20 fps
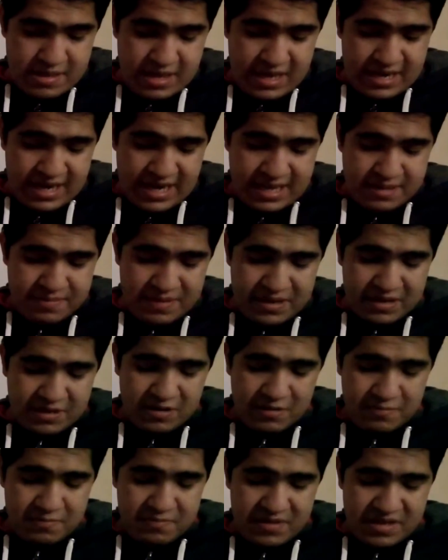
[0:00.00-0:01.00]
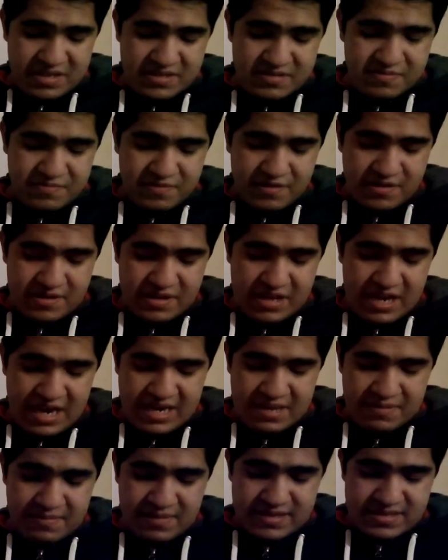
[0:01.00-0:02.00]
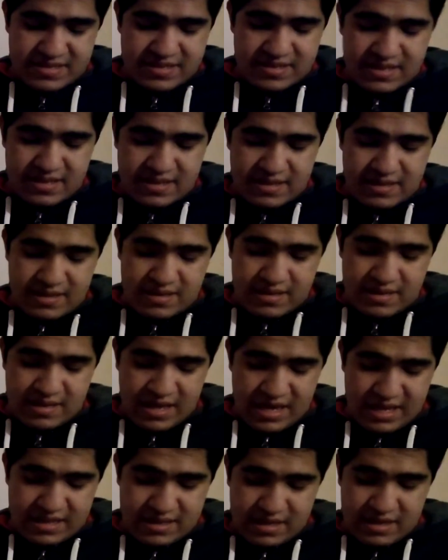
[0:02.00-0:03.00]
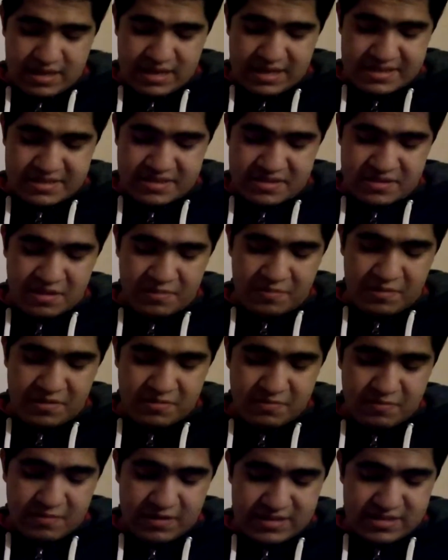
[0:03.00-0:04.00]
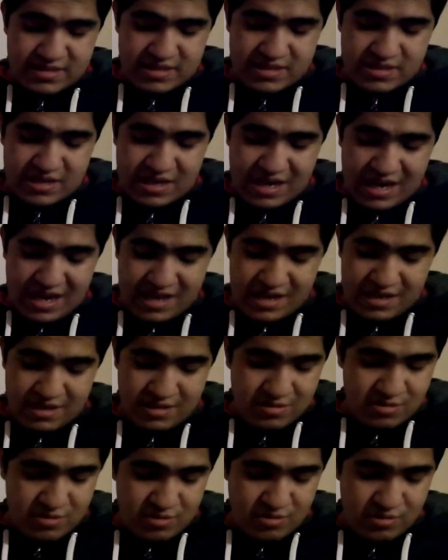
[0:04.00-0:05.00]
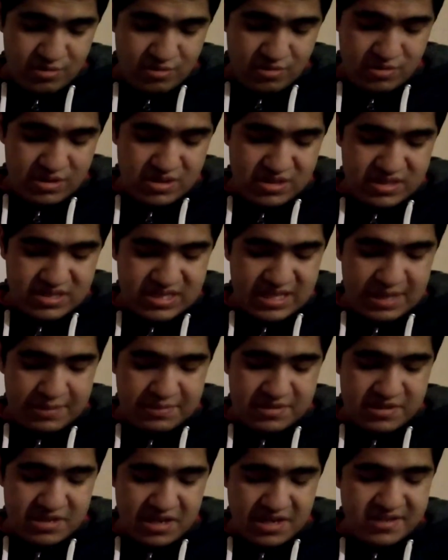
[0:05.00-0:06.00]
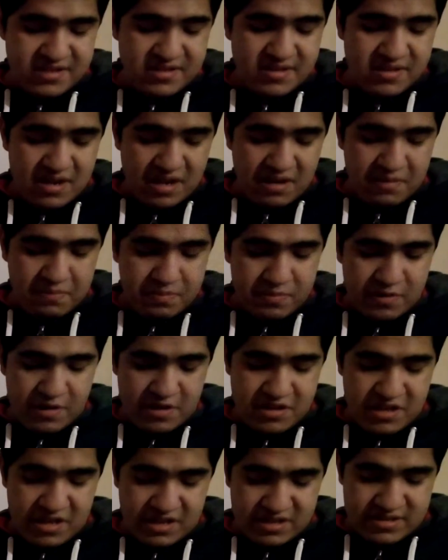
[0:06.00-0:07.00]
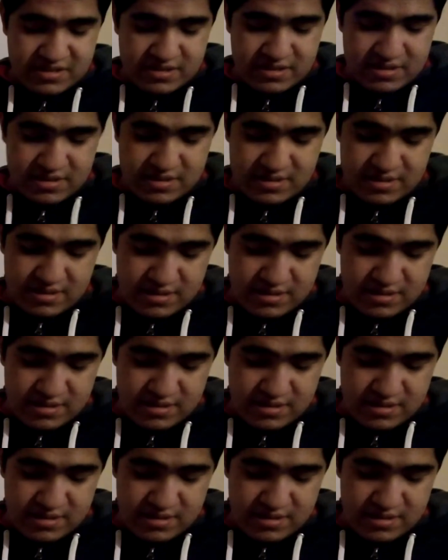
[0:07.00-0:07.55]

They had been convinced for the animals that Snowball was trying to sabotage their projects.